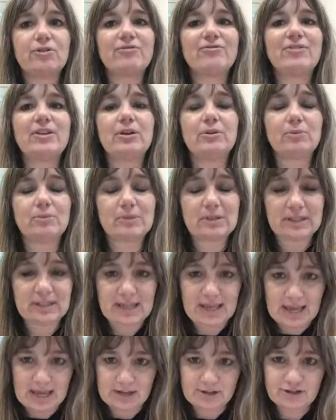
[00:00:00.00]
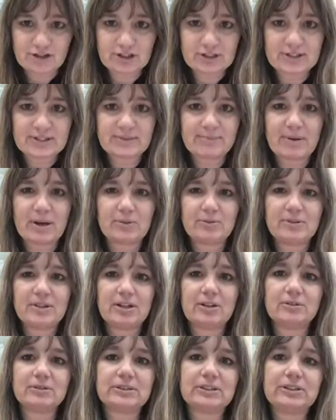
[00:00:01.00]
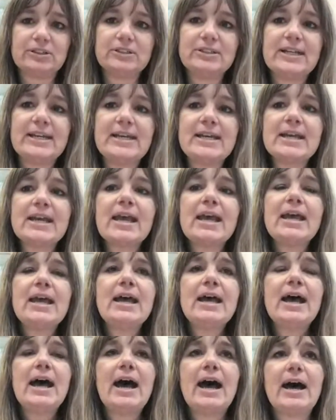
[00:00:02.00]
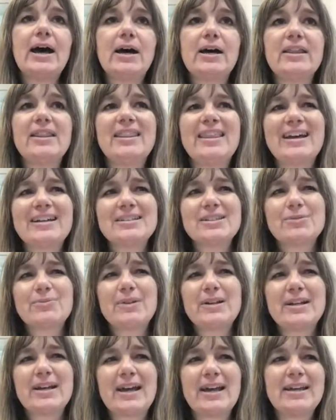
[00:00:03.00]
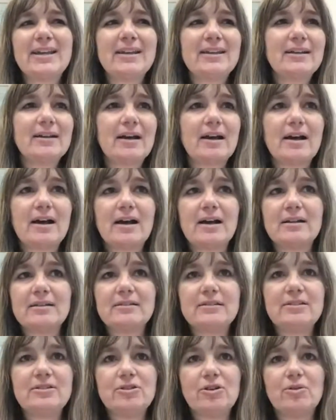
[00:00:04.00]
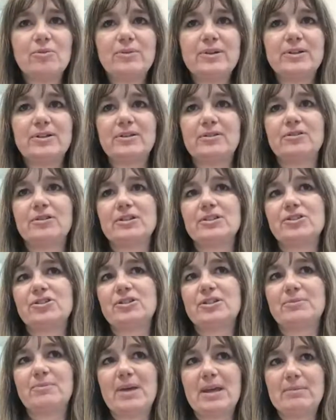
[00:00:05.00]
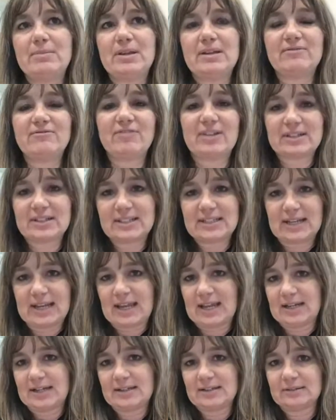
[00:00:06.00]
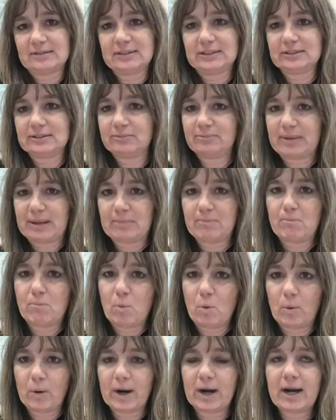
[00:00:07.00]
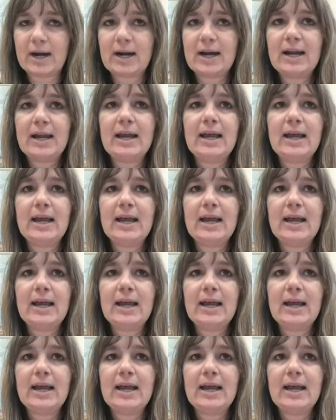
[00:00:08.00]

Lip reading: feel really anxious about their learning, that's when I, would encourage you to maybe investigate it a little bit more,